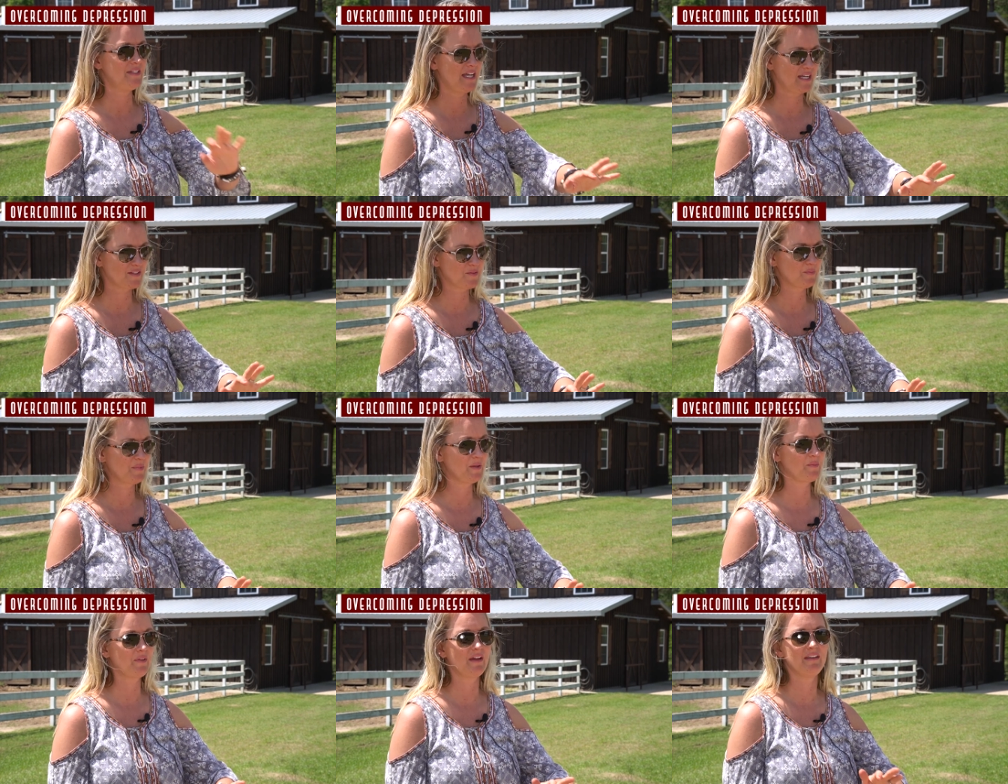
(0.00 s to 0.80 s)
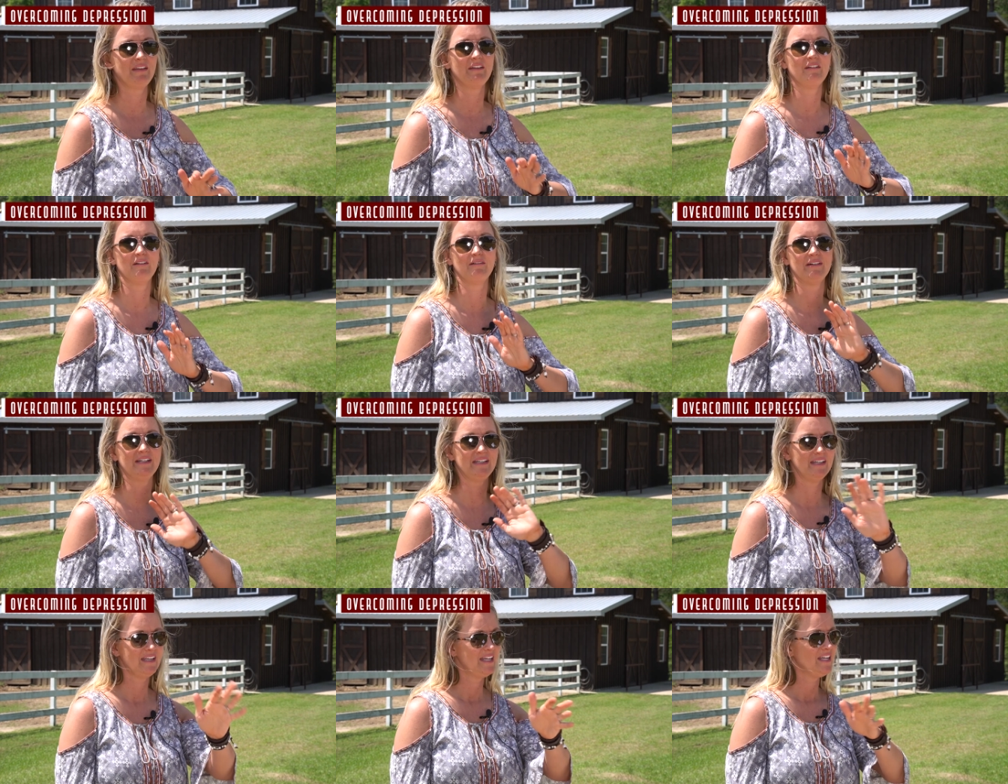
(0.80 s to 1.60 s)
texts from people I do,
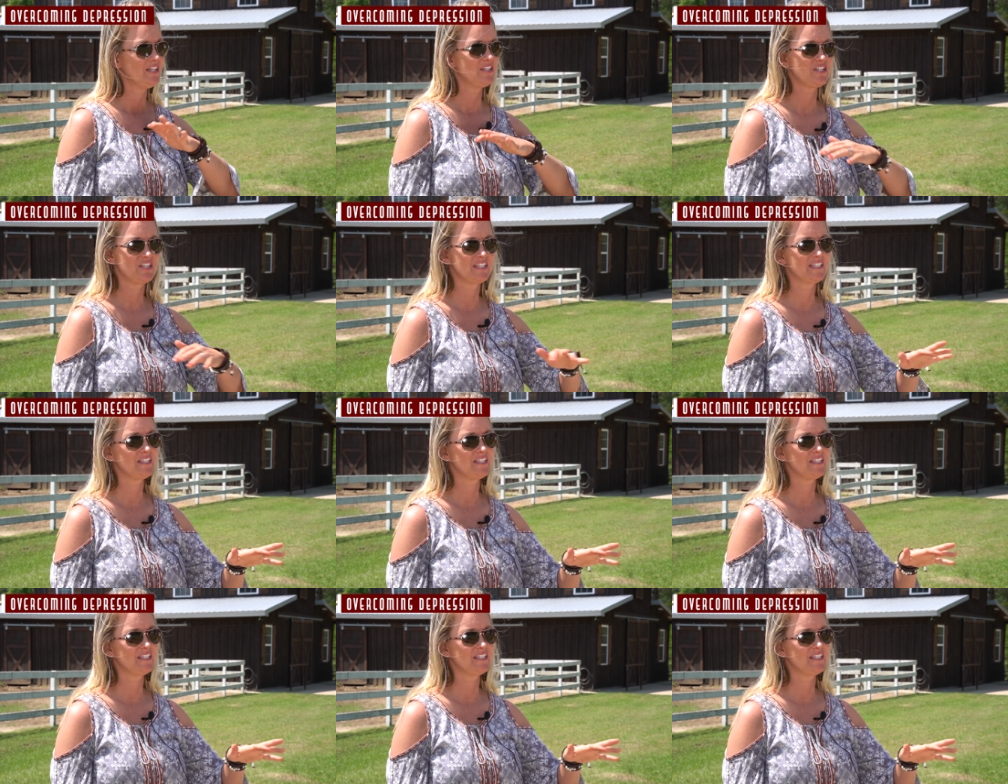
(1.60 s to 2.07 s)
and just